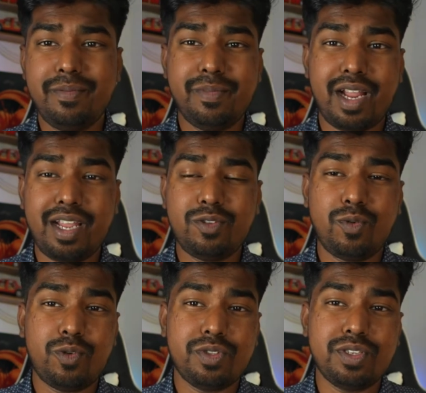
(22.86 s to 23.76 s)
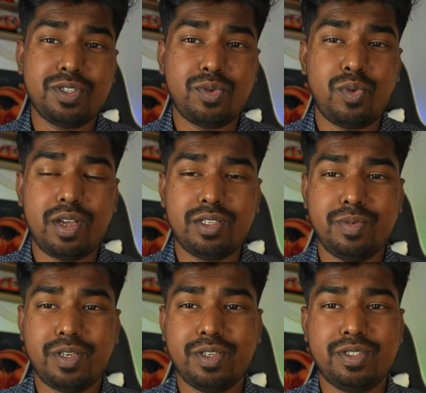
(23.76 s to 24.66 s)
But I had to order this twice
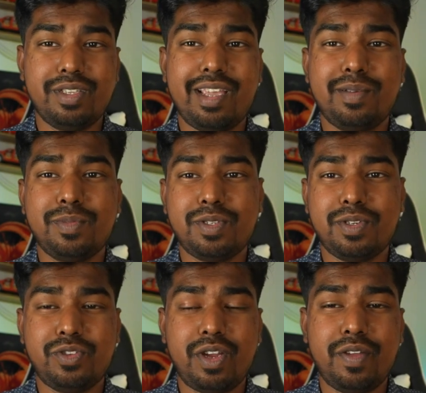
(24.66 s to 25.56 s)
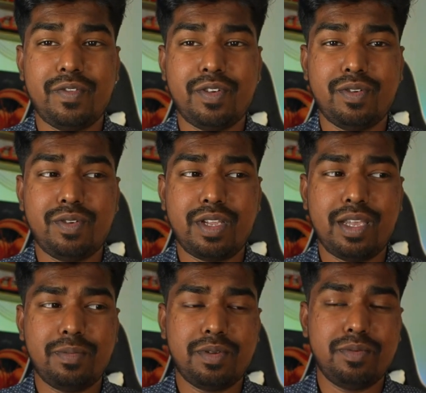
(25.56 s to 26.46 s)
because the Amazon driver
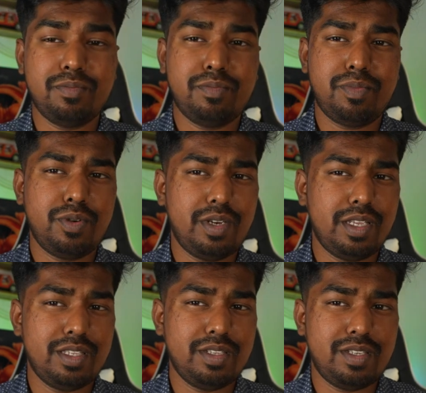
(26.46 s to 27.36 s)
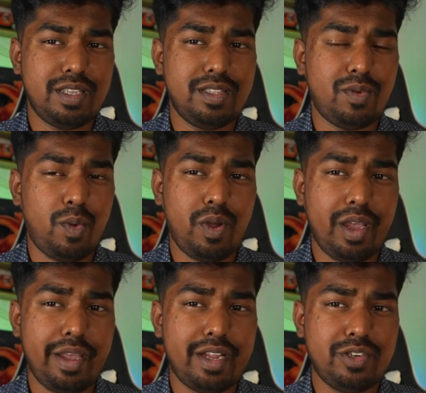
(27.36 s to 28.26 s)
kept putting this at the wrong
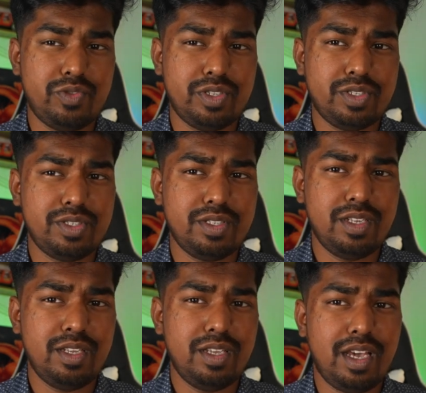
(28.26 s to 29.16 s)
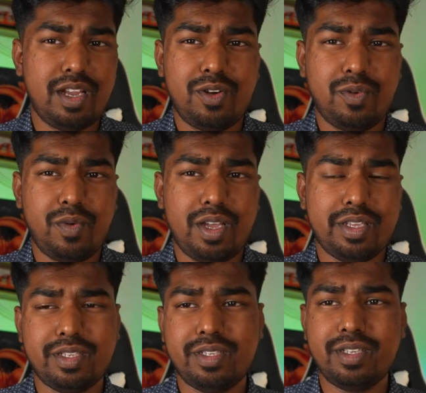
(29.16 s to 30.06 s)
address. I don't know why.